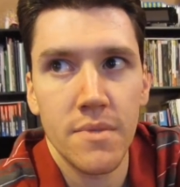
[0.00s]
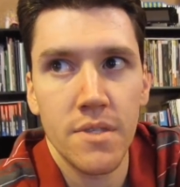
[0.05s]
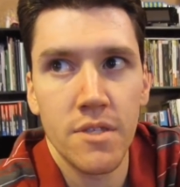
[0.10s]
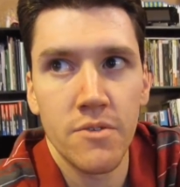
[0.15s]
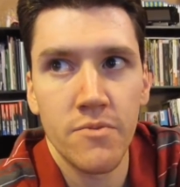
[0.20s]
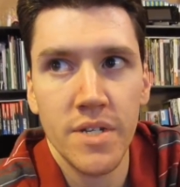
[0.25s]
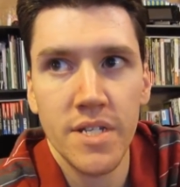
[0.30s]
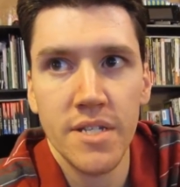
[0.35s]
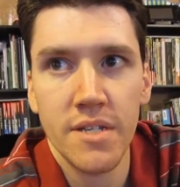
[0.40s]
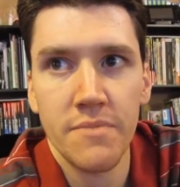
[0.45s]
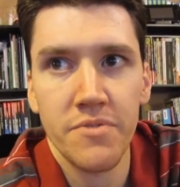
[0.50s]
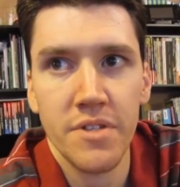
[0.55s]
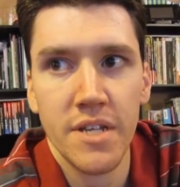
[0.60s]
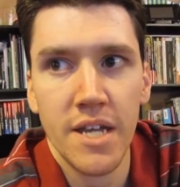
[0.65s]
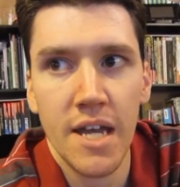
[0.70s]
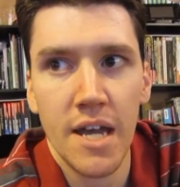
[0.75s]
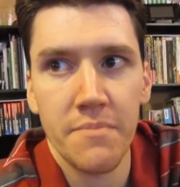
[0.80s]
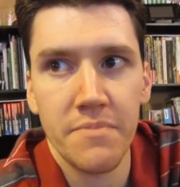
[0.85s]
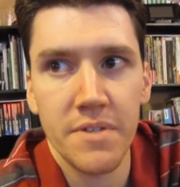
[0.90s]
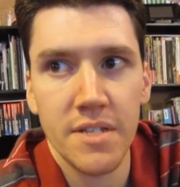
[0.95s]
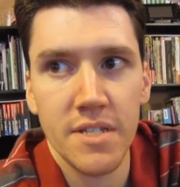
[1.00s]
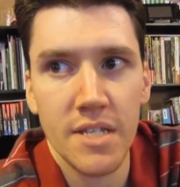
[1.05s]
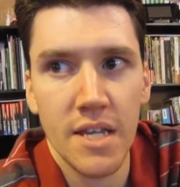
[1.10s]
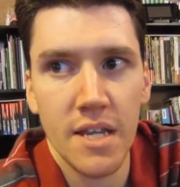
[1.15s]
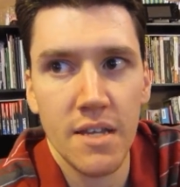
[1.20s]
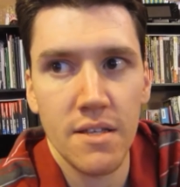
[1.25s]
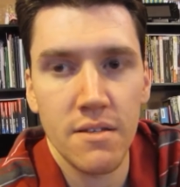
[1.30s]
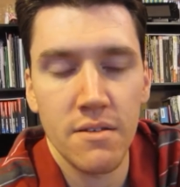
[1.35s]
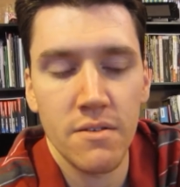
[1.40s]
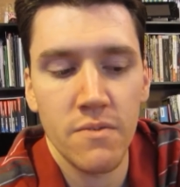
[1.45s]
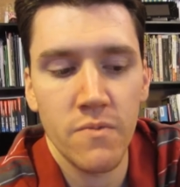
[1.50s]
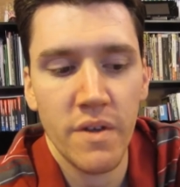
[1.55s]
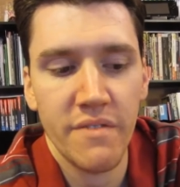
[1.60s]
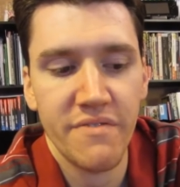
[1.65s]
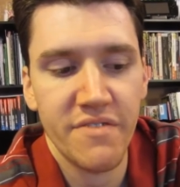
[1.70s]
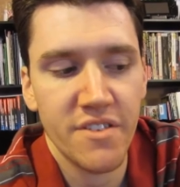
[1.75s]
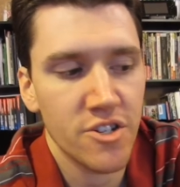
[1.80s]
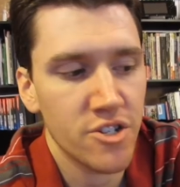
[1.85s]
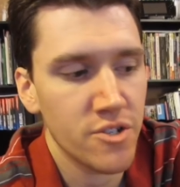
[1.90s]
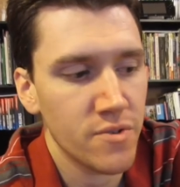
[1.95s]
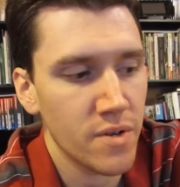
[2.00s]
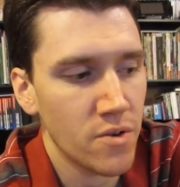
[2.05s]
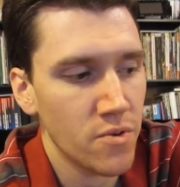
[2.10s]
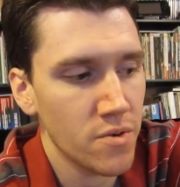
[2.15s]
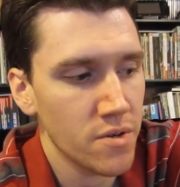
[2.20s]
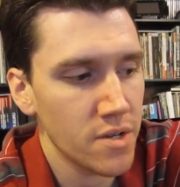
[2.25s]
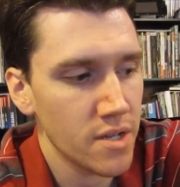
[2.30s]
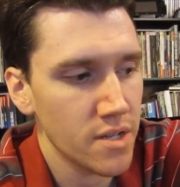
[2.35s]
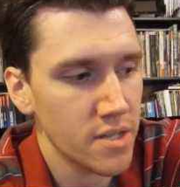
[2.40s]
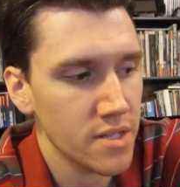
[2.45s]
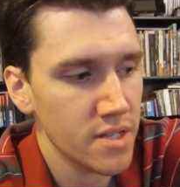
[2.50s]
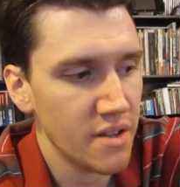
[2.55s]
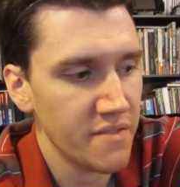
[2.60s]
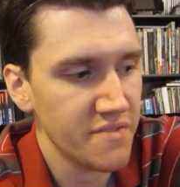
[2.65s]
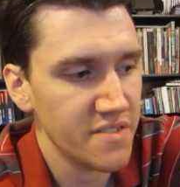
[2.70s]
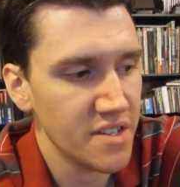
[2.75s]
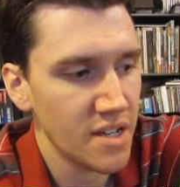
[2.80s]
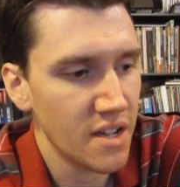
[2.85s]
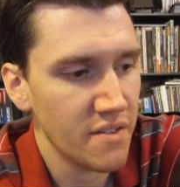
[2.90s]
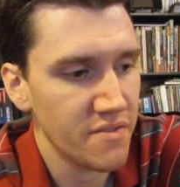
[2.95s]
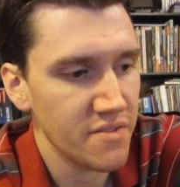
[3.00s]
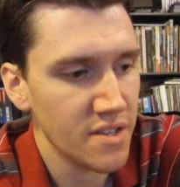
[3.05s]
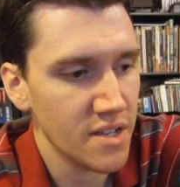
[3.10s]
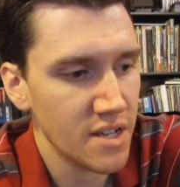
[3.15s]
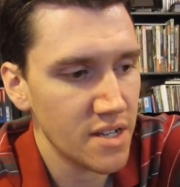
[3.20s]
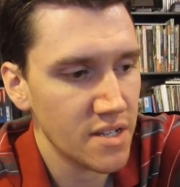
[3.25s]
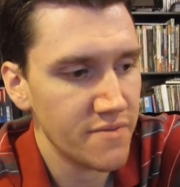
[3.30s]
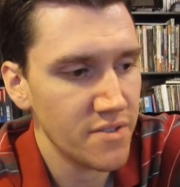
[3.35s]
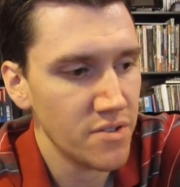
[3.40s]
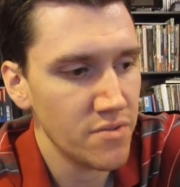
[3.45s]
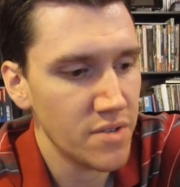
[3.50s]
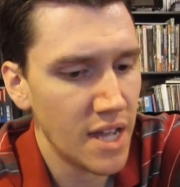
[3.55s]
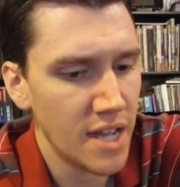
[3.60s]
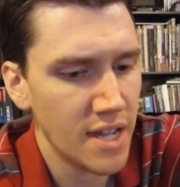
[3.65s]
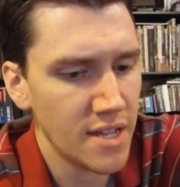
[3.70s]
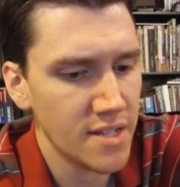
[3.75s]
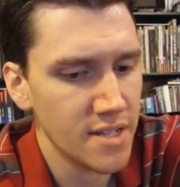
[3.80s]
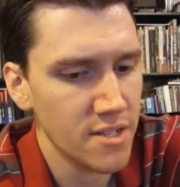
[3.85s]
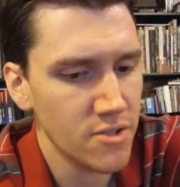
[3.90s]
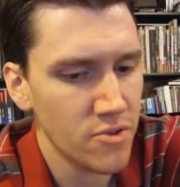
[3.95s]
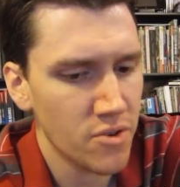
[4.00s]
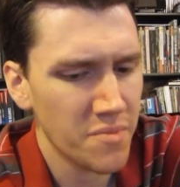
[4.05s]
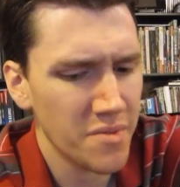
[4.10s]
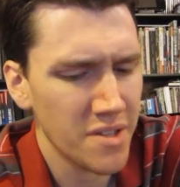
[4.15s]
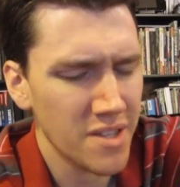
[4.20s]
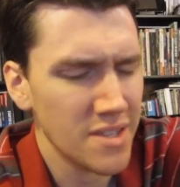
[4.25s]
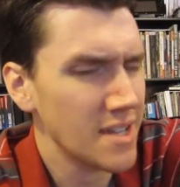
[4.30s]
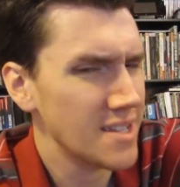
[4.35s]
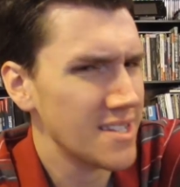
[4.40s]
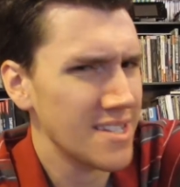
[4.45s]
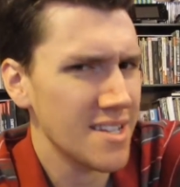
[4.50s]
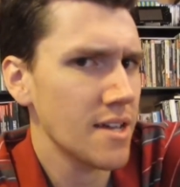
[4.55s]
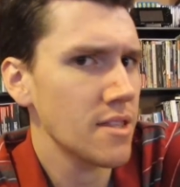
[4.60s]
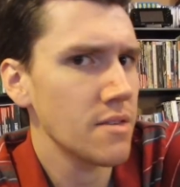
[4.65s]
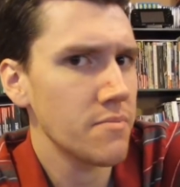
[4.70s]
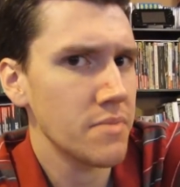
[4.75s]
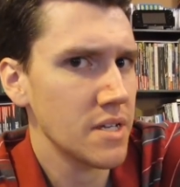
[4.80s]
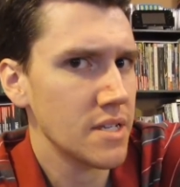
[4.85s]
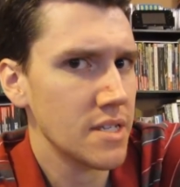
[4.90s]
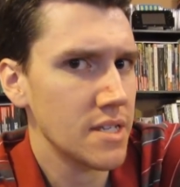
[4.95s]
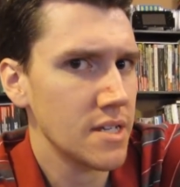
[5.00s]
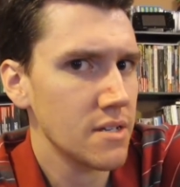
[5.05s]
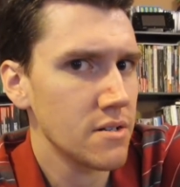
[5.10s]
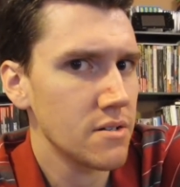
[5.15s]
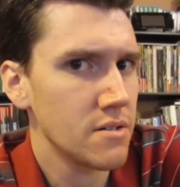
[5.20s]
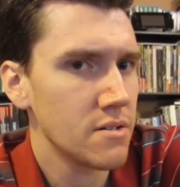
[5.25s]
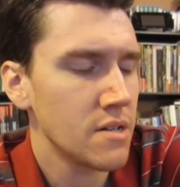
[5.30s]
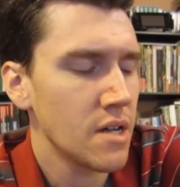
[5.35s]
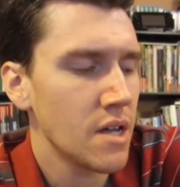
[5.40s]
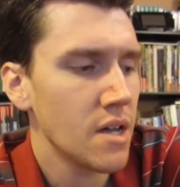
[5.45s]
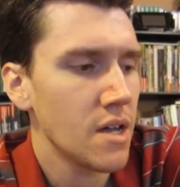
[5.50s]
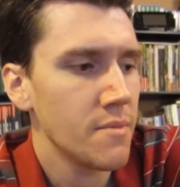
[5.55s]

The reason I'm pretty happy is that we finished recording stuff tonight for the next few days, and normally that's not a big deal.